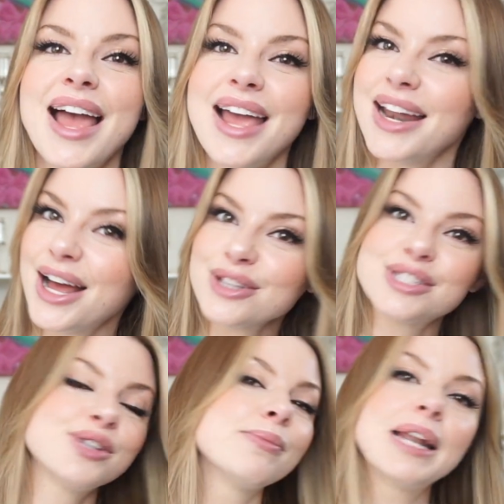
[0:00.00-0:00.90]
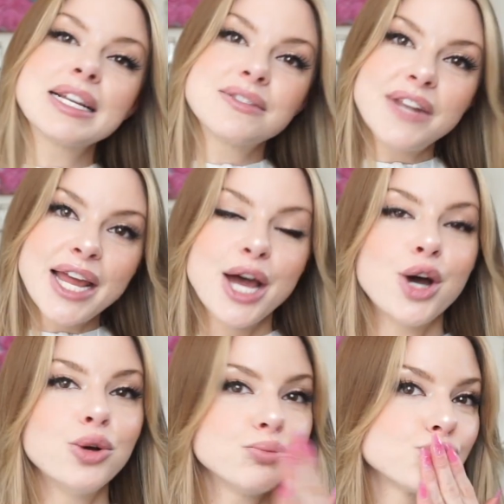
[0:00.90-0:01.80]
and I'll see you in my next
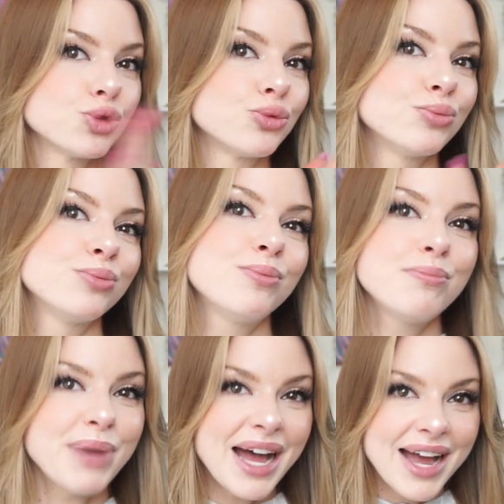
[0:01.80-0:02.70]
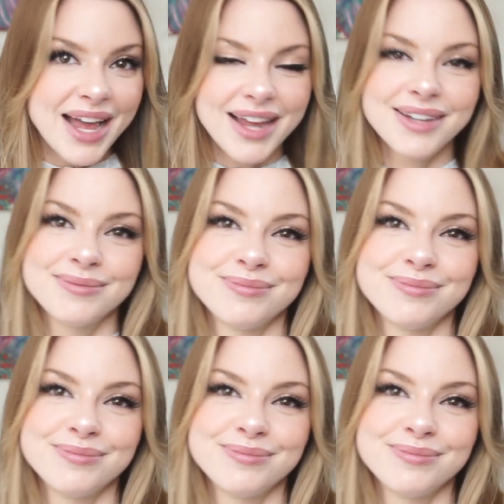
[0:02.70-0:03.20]
video. Bye.